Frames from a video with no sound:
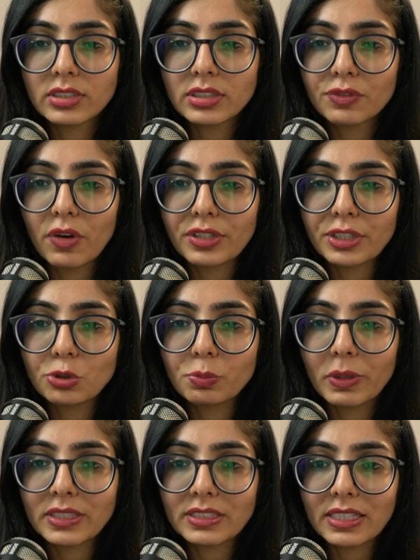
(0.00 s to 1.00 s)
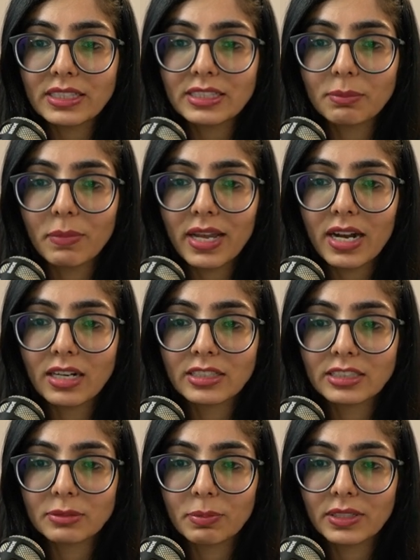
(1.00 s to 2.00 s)
is 42.6
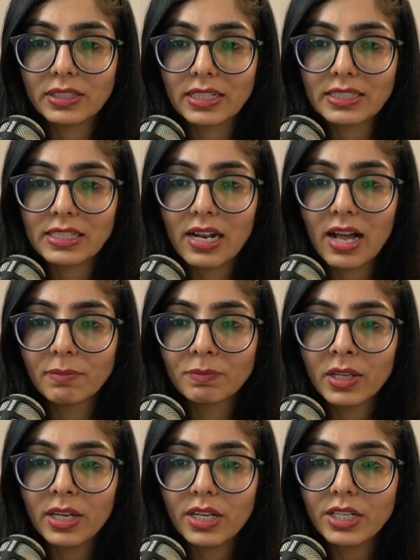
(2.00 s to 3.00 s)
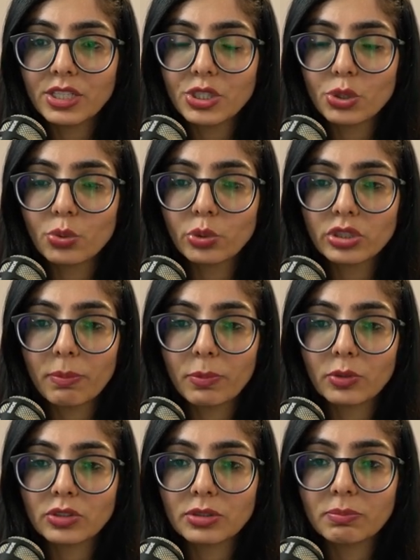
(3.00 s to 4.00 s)
megahertz per Tesla into,
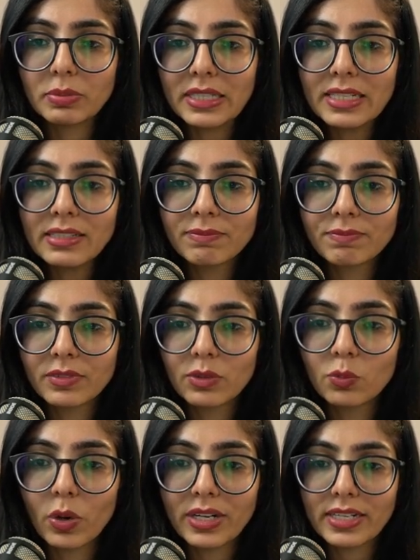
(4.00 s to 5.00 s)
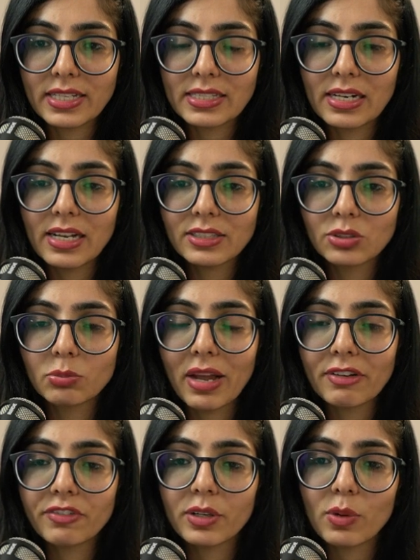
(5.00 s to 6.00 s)
suppose B 1 Tesla. So
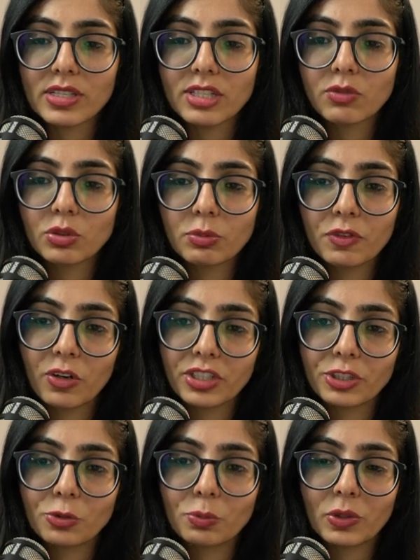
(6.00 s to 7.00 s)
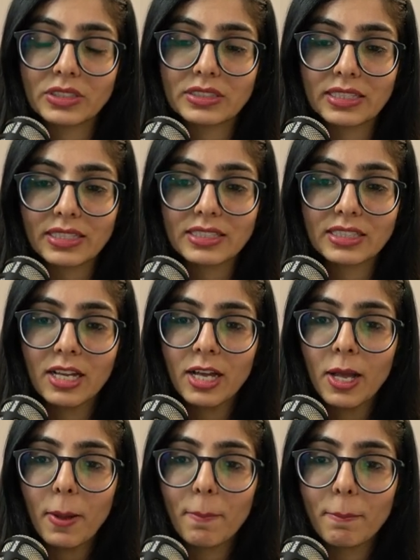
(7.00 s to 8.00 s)
my frequency would be 42.6
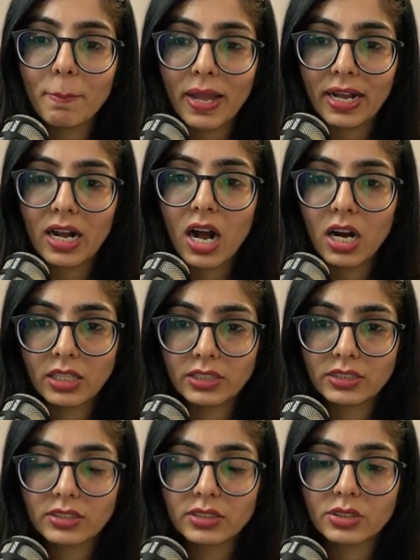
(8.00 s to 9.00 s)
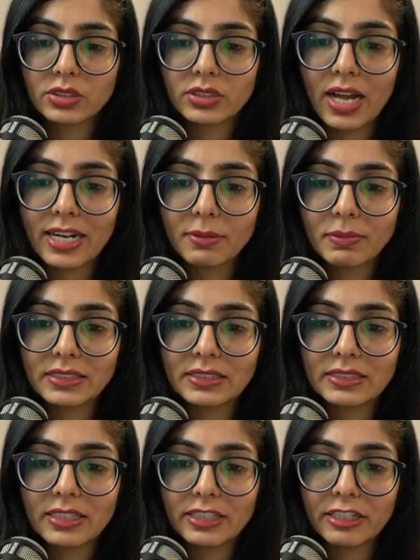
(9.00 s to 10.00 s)
megahertz. So that means
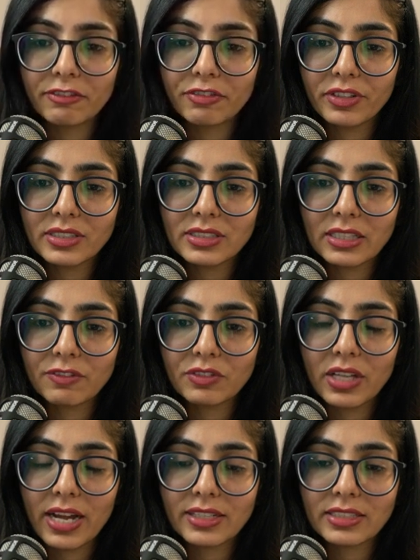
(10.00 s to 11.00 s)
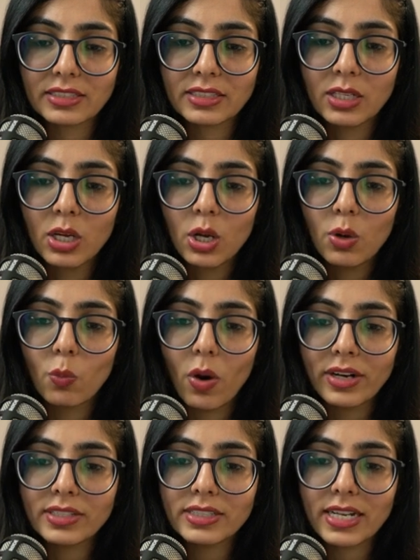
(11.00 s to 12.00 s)
the difference, if there is
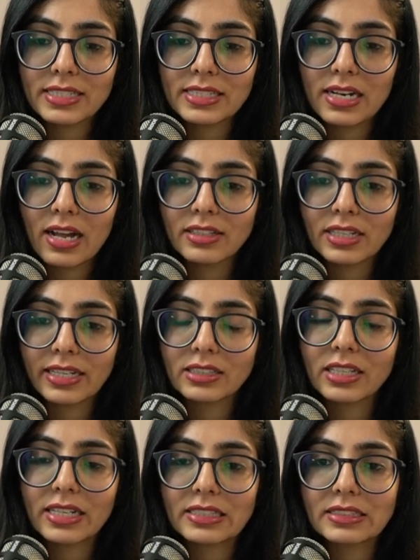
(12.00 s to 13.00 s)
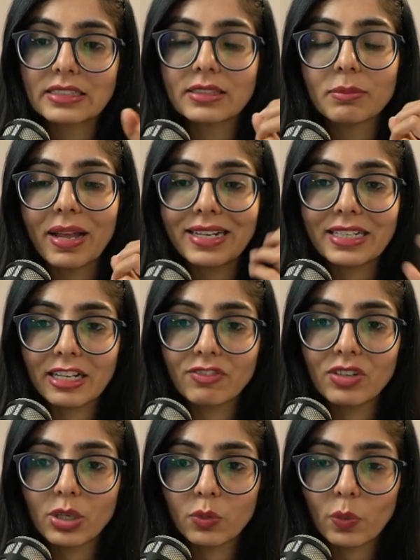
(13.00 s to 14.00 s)
1 Tesla, like there is a magnetic
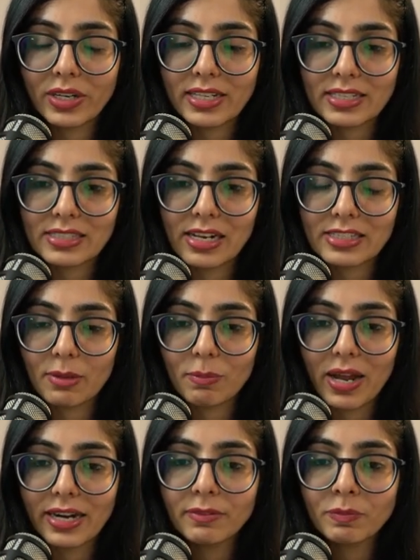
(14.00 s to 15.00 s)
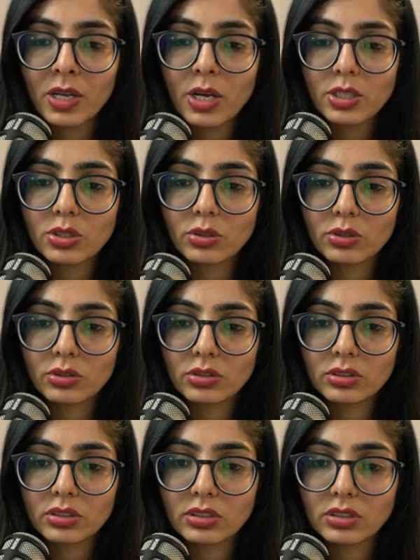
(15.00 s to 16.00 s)
field of 1 Tesla is applied, so
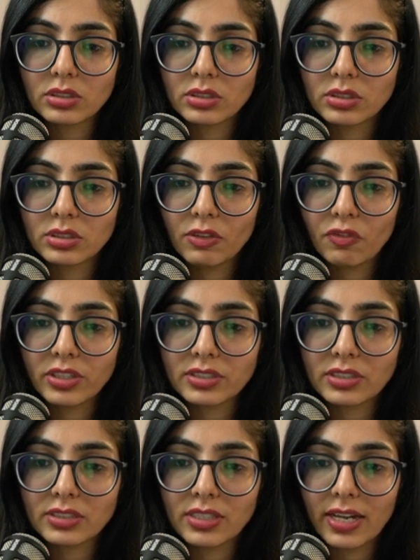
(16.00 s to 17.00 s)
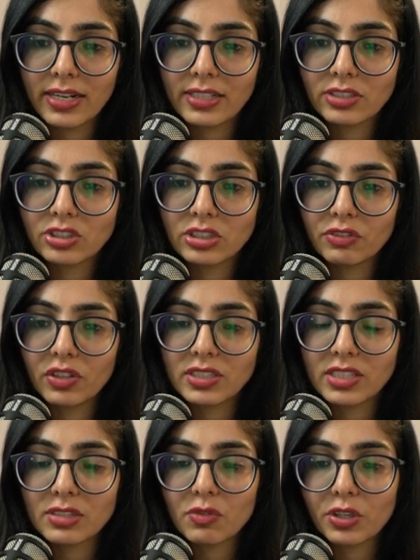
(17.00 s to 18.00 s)
this difference is there, energy
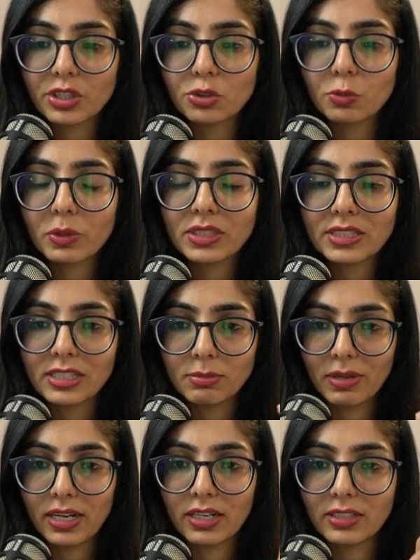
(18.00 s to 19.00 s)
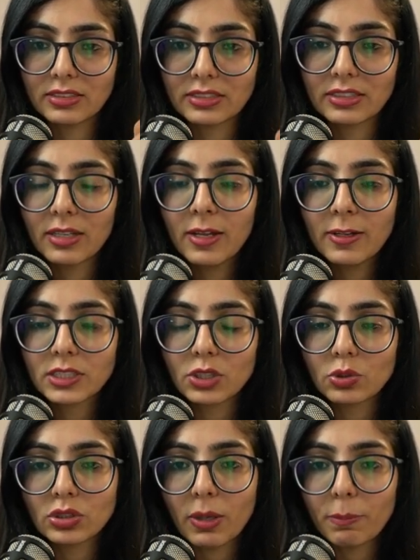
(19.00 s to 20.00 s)
difference is 42.6 megahertz.
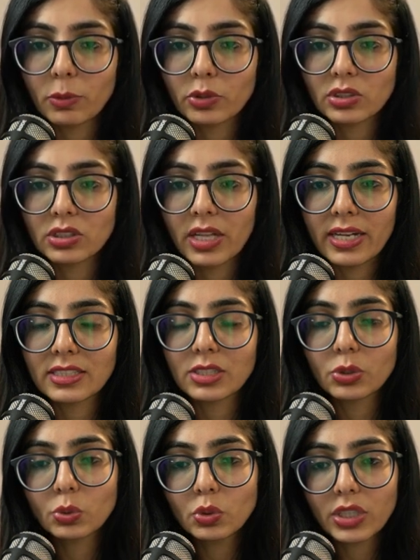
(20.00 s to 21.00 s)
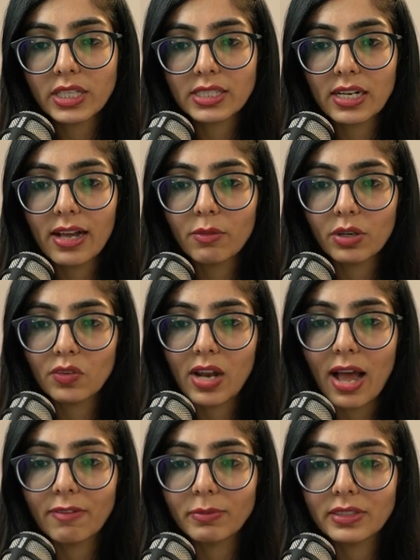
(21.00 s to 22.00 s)
So suppose there is 2 Tesla, what will
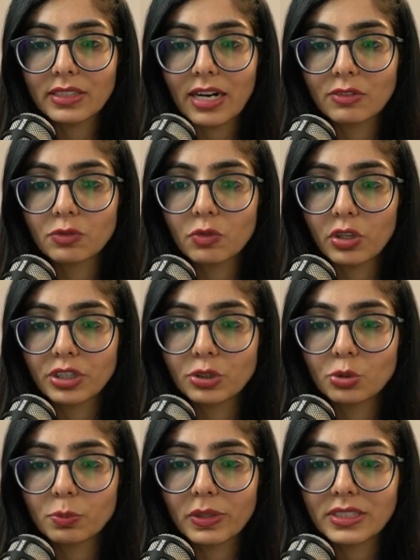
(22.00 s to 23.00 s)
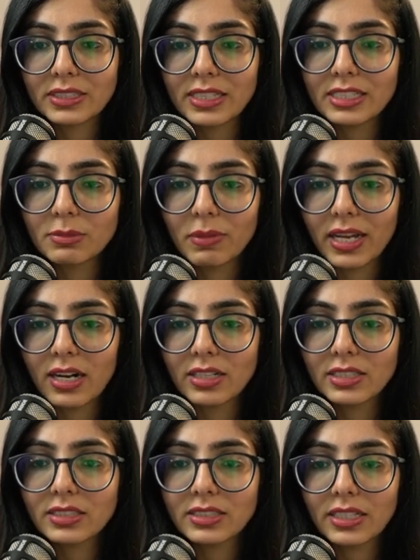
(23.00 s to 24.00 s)
happen, that 42.6
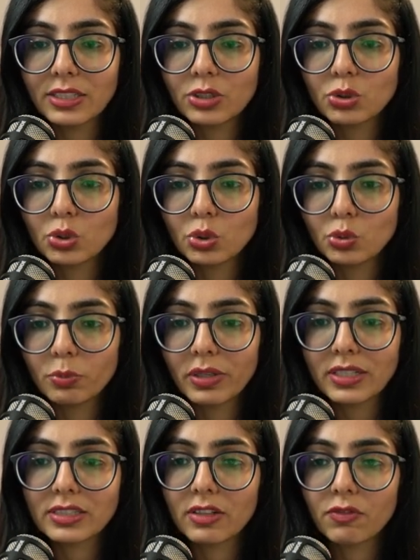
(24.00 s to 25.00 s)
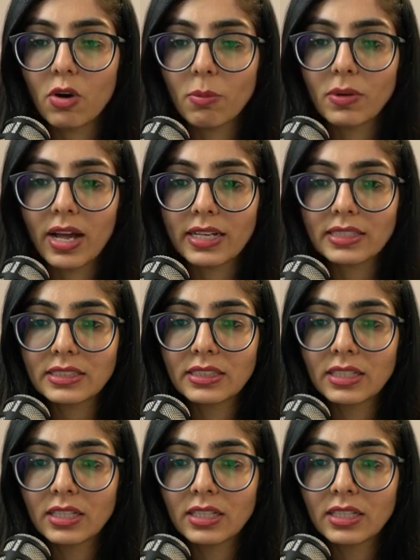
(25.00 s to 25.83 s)
megahertz into 2, because the formula is